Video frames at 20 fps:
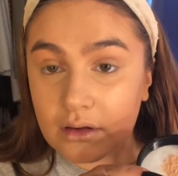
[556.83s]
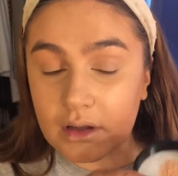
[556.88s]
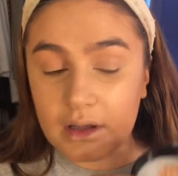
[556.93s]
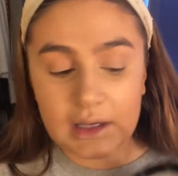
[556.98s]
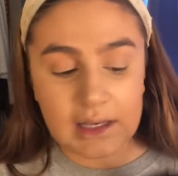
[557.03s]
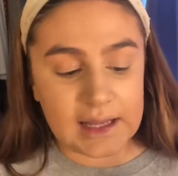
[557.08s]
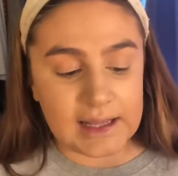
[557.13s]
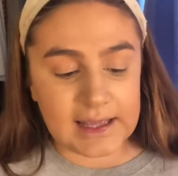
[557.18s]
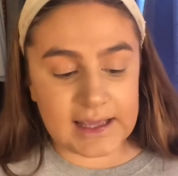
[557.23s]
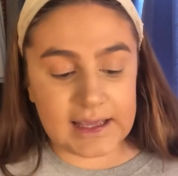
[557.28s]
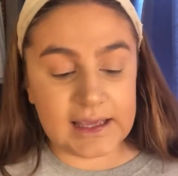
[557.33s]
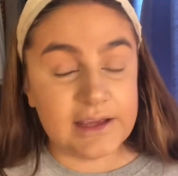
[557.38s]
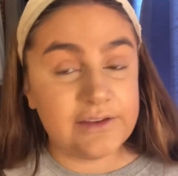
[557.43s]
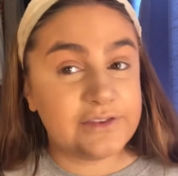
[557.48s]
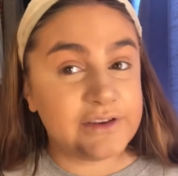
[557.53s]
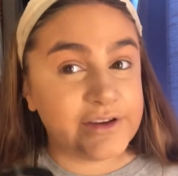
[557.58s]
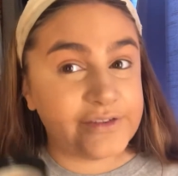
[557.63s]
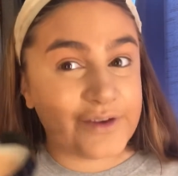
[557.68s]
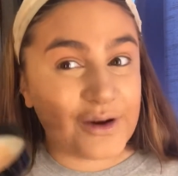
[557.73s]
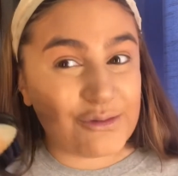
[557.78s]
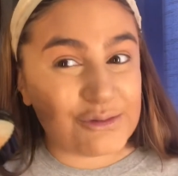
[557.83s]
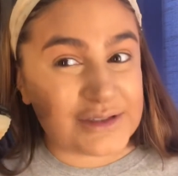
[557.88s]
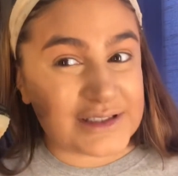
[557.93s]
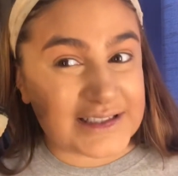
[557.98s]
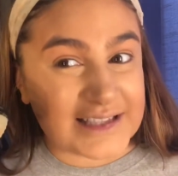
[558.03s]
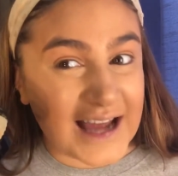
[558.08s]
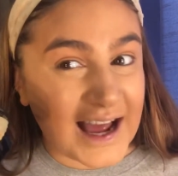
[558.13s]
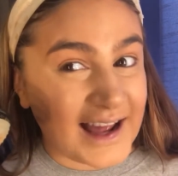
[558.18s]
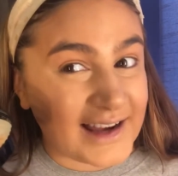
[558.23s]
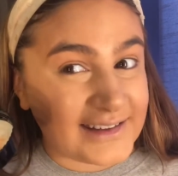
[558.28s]
Like, even if I was
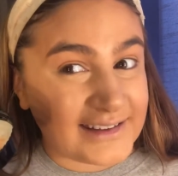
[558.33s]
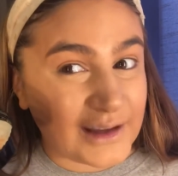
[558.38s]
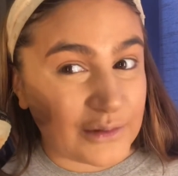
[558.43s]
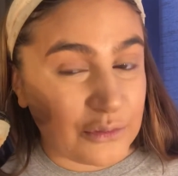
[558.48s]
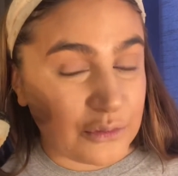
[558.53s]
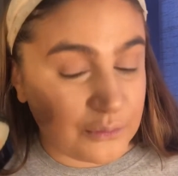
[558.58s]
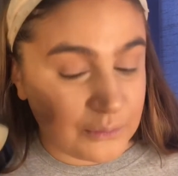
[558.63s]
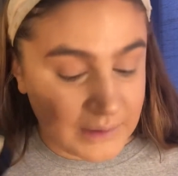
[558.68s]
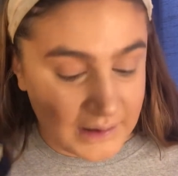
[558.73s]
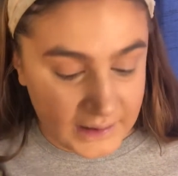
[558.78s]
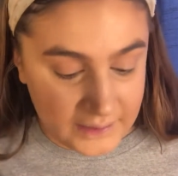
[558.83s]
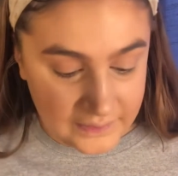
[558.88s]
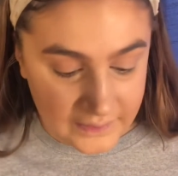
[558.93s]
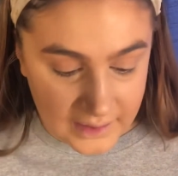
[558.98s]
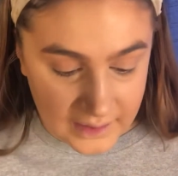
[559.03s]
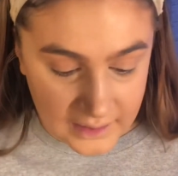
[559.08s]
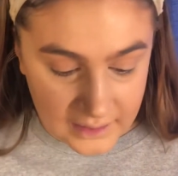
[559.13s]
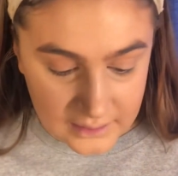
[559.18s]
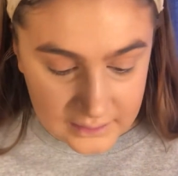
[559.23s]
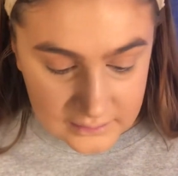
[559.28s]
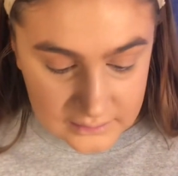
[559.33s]
tanned, I wouldn't wear that.